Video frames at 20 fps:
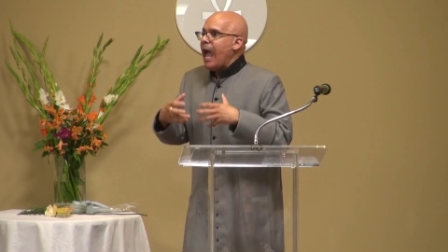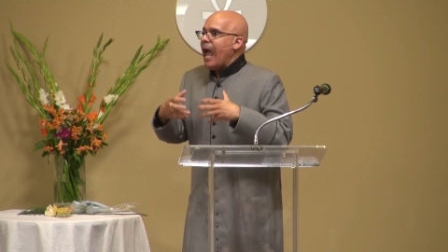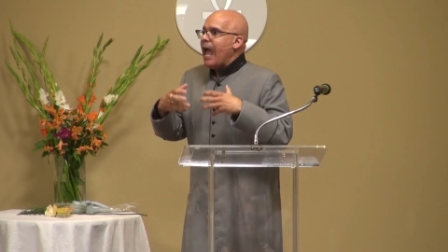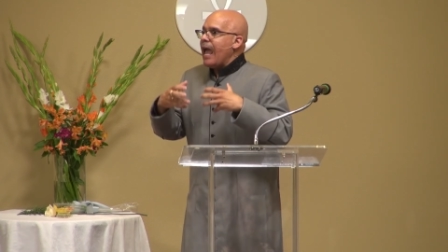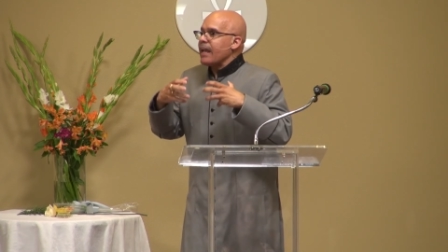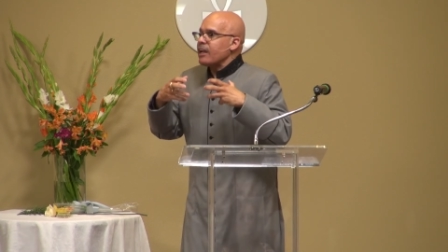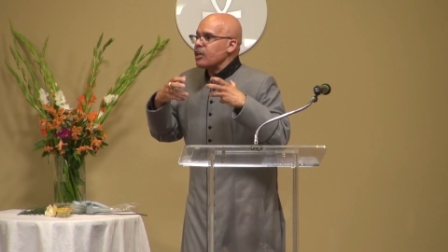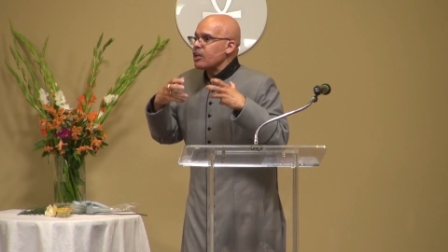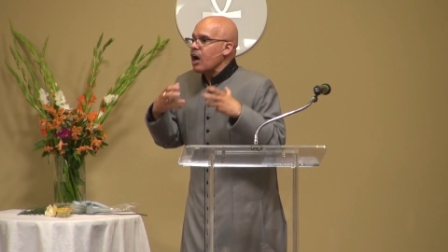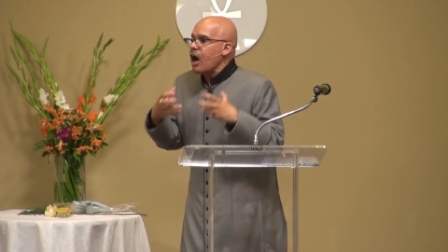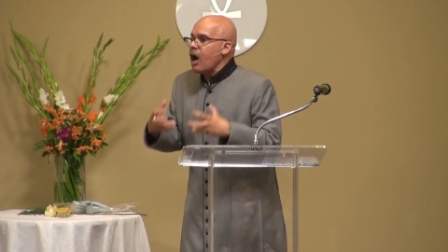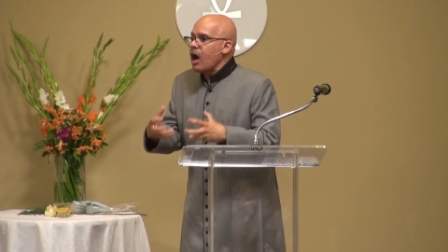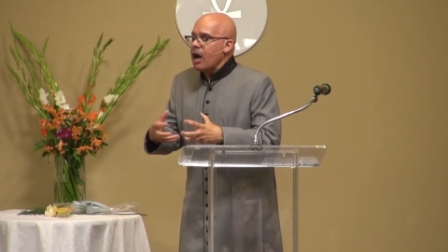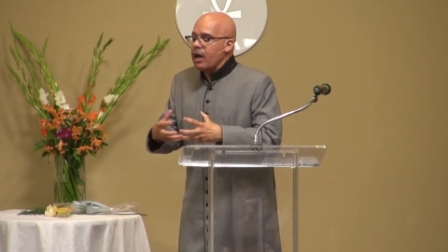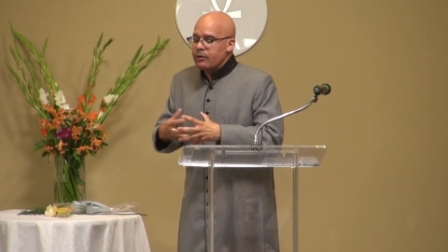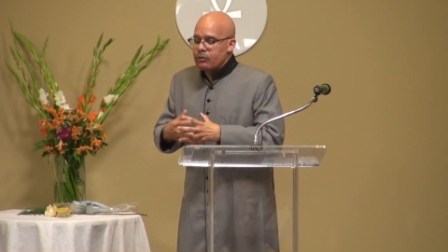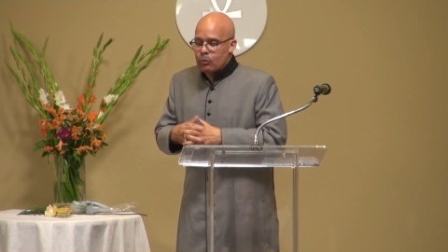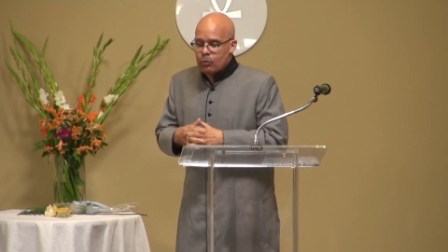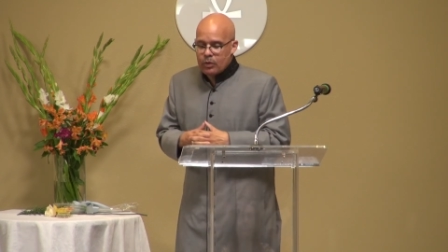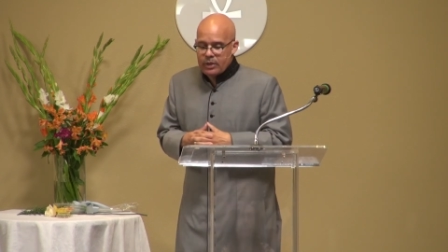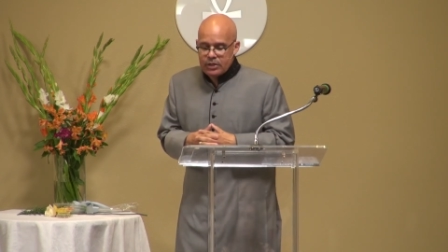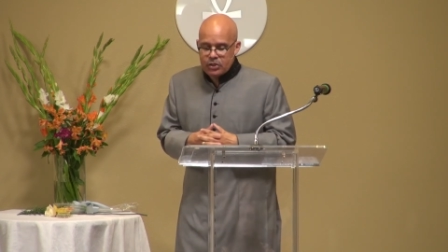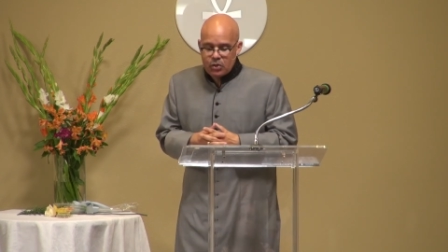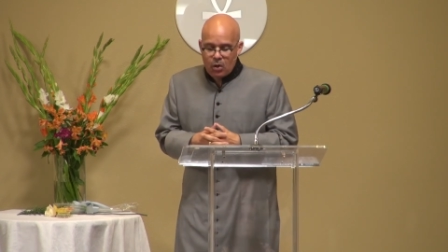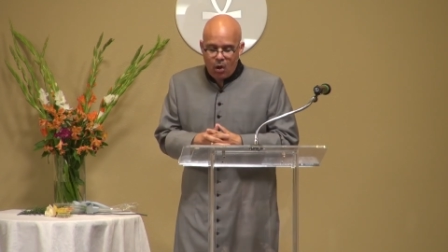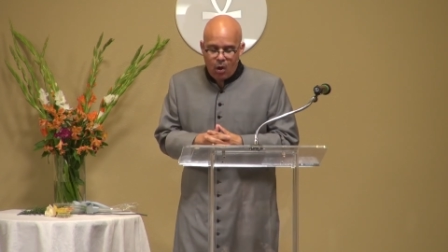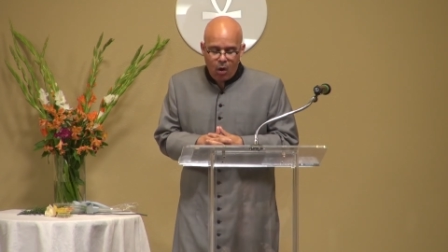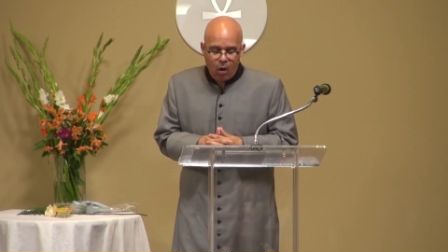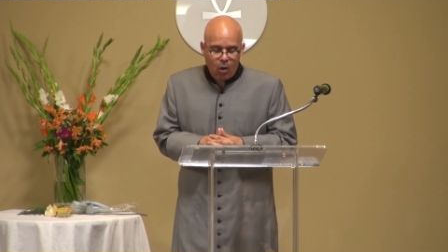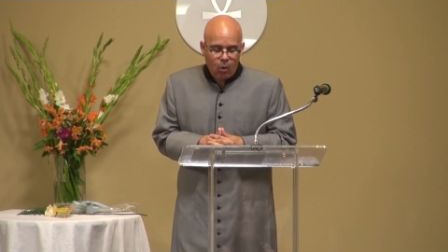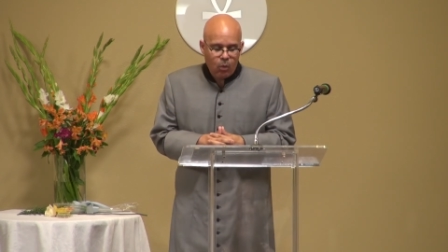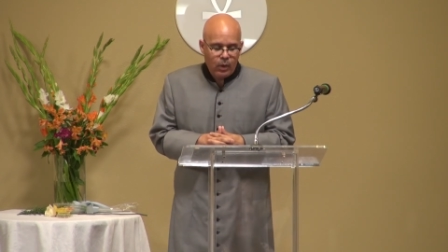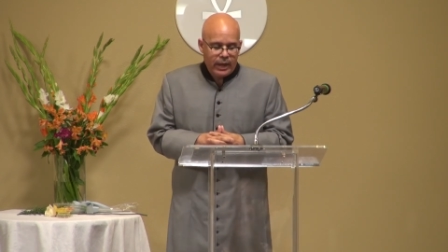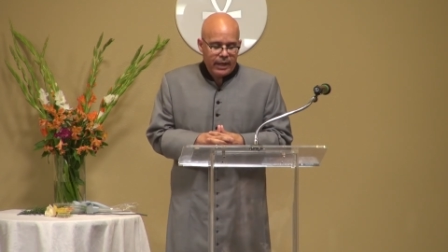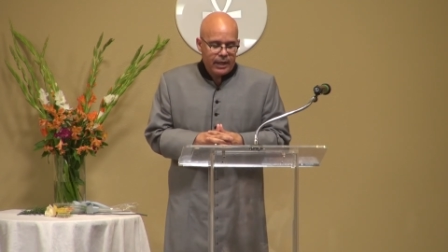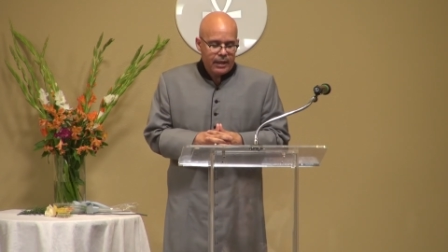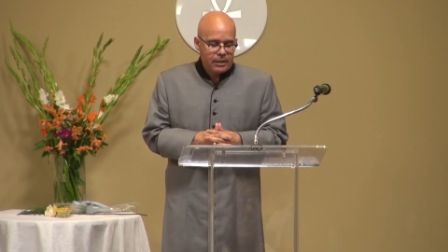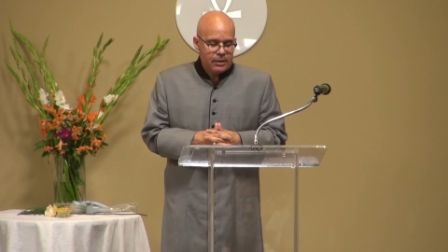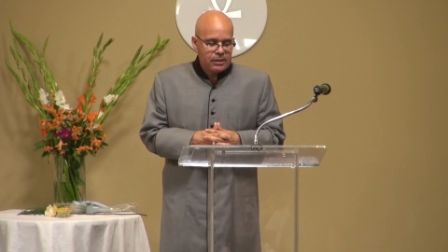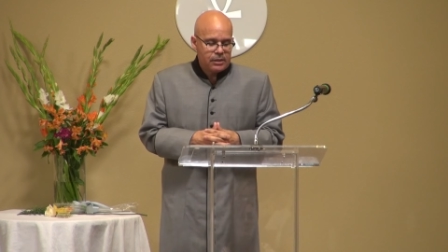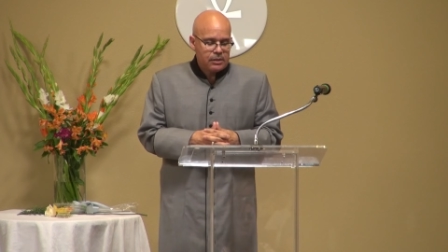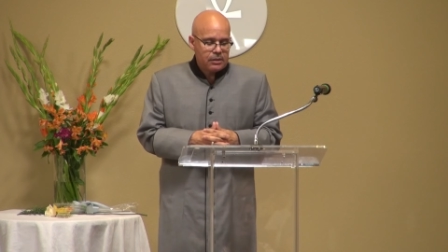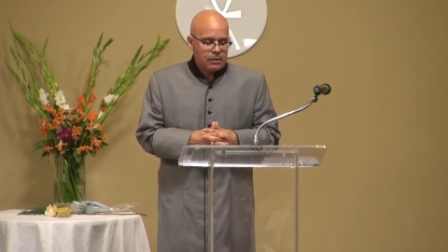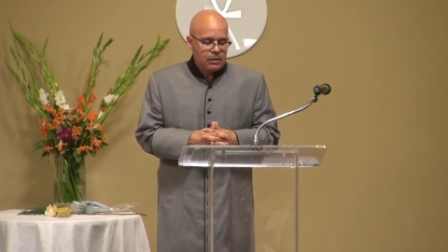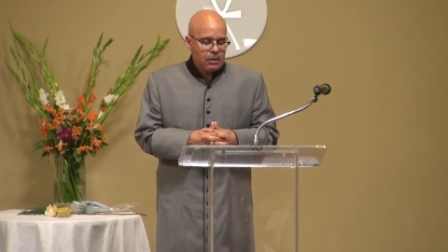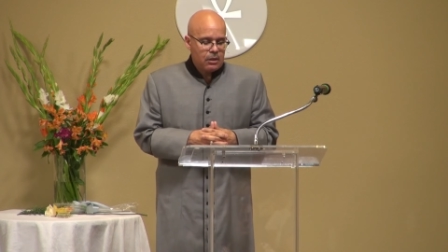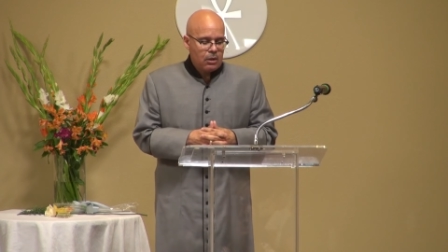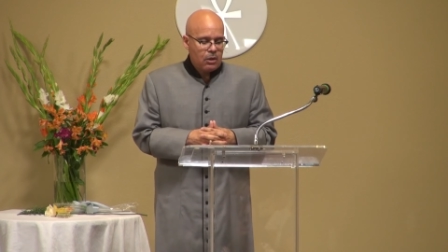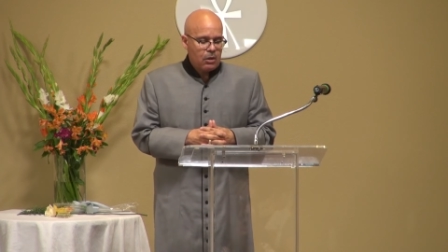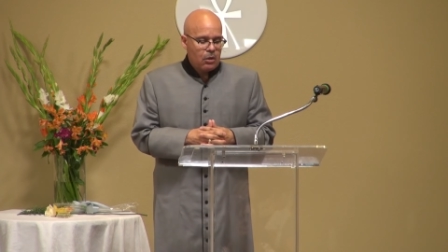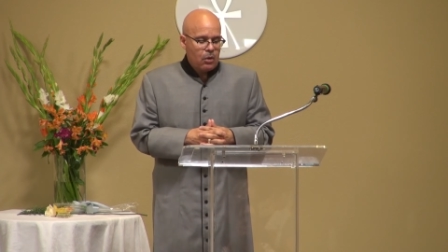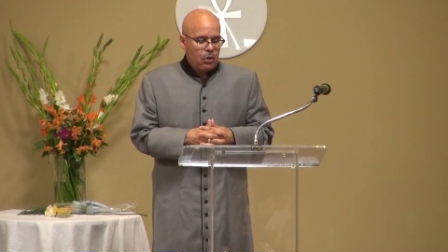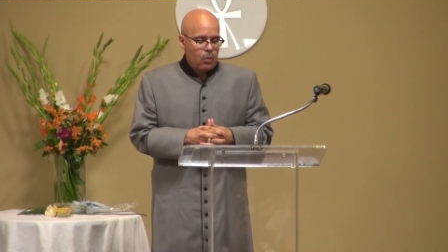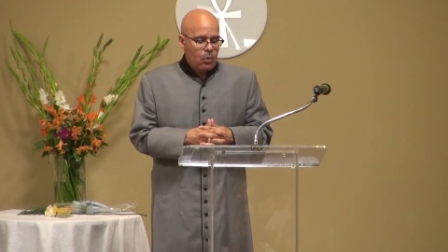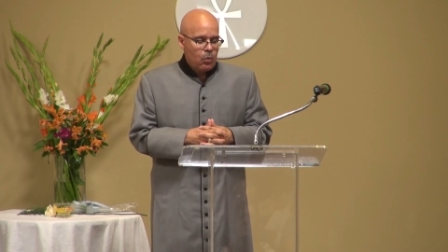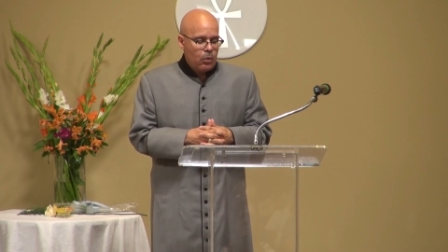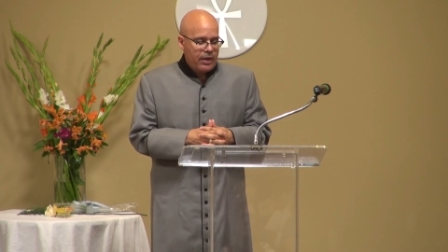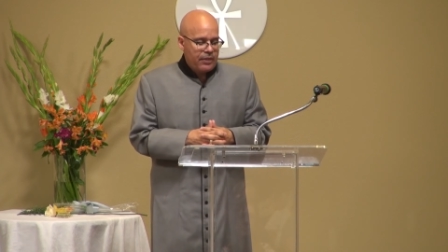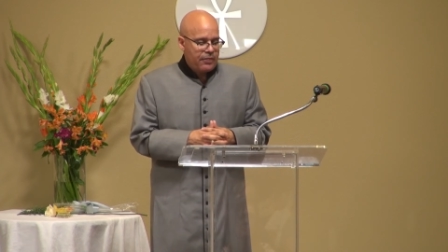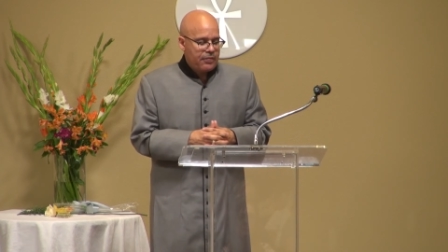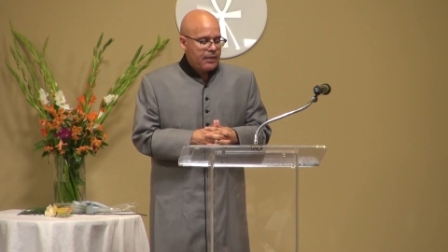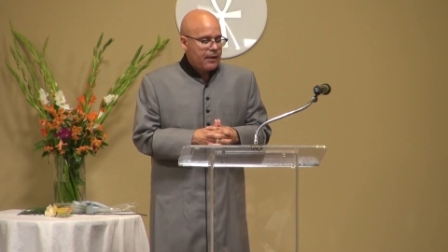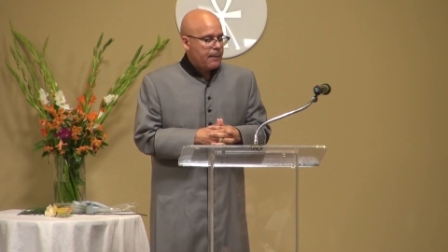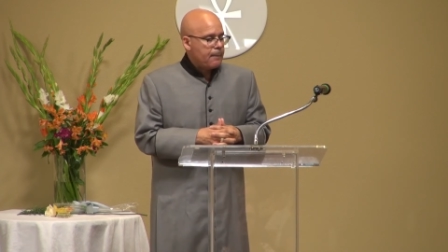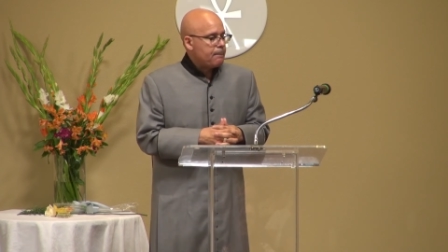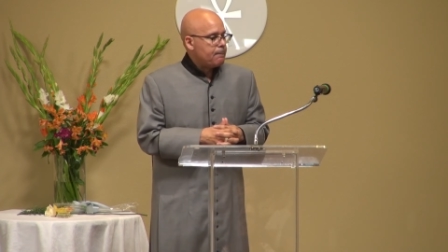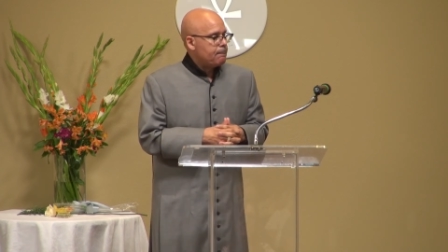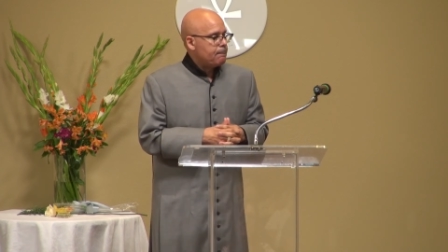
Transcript: and God was always with them.